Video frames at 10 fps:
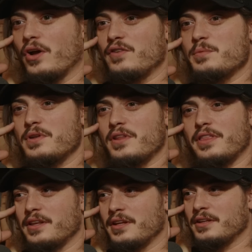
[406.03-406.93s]
You
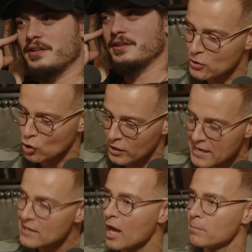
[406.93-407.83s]
said you have a picture
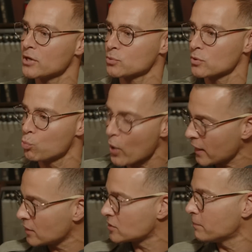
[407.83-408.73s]
of Elon Musk with
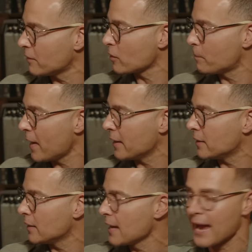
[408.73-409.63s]
wings above your
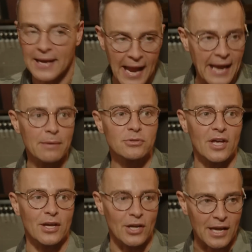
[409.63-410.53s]
bed. And Andy was
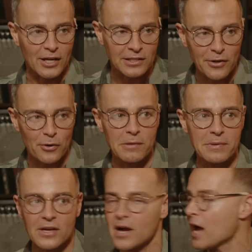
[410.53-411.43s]
like, it could literally
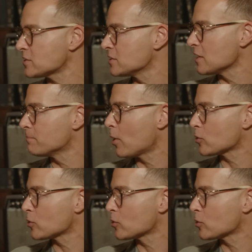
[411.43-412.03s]
be the Constantine. I